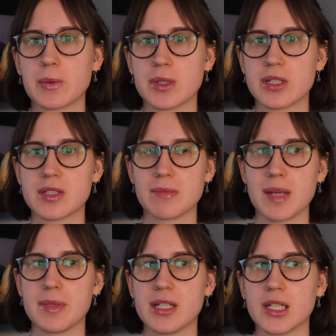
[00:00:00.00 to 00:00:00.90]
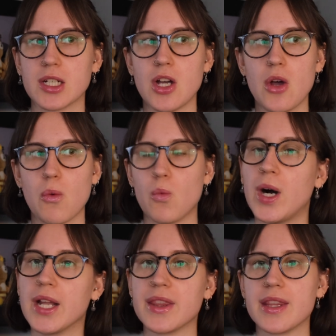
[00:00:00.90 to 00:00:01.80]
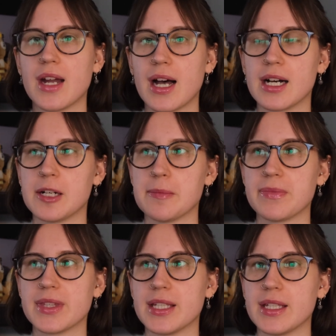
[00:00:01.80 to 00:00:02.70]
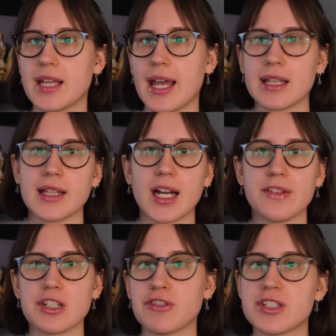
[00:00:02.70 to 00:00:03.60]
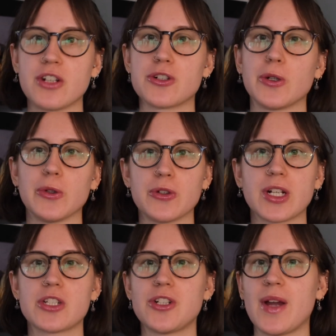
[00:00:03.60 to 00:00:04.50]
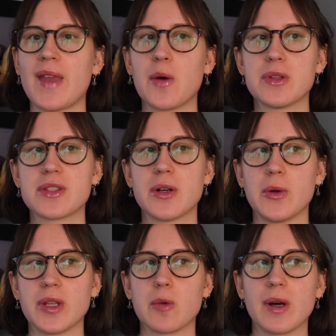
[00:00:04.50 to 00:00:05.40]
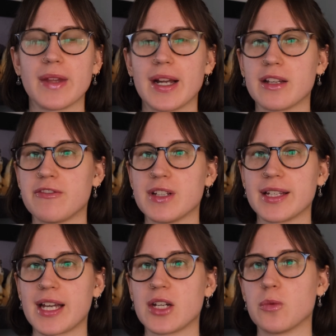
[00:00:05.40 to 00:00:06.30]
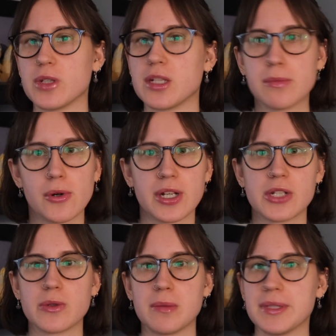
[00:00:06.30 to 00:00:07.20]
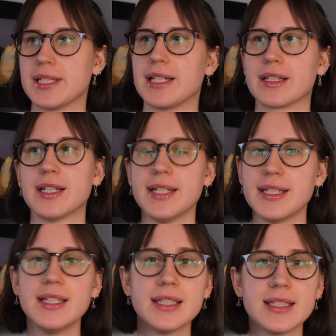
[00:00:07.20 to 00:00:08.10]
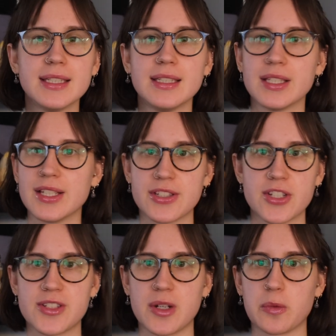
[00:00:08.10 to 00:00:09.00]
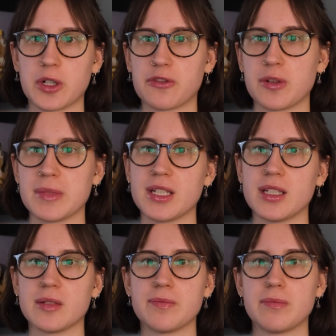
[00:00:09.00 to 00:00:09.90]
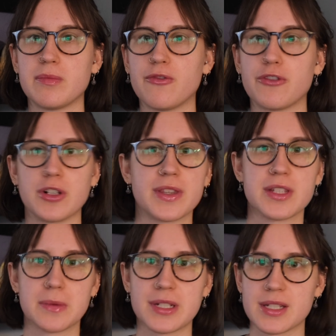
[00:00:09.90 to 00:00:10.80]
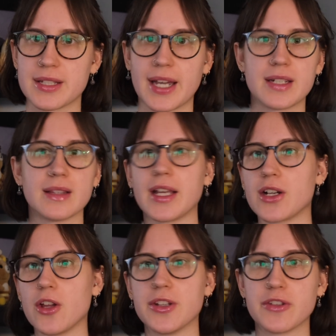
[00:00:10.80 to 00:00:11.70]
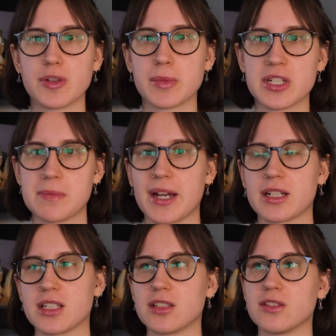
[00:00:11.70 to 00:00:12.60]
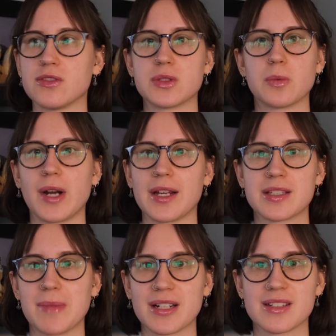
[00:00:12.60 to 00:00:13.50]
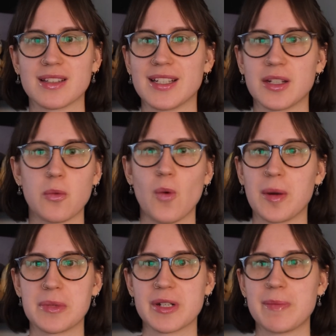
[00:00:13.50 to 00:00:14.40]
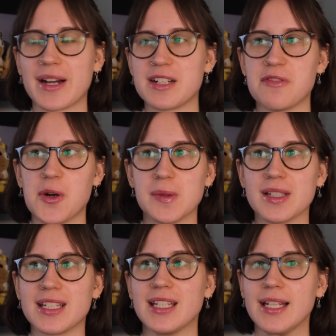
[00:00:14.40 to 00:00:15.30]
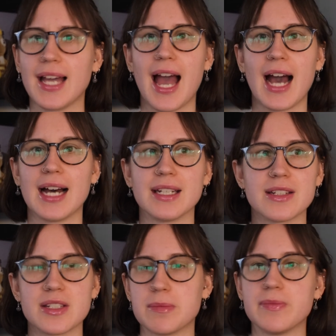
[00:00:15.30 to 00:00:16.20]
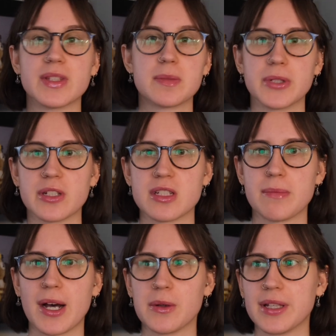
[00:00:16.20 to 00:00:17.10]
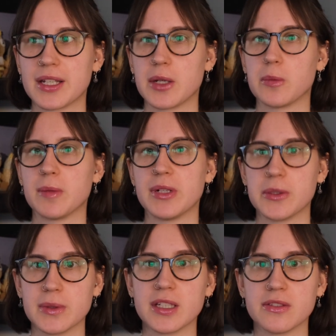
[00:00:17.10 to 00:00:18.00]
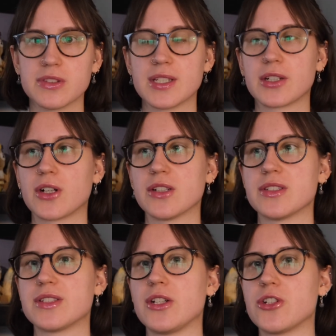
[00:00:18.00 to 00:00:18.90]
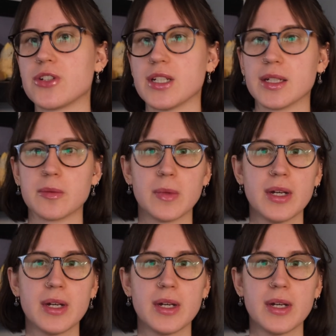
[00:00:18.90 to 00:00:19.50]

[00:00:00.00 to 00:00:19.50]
was maybe one, the 8 Lives of a Century-Old Trickster, and that was the only one that I feel like I can really point to and be like, this just didn't work for me for these reasons. Like I didn't like all the different perspectives when I expected like one perspective only, and this book is about like a woman who lives across a century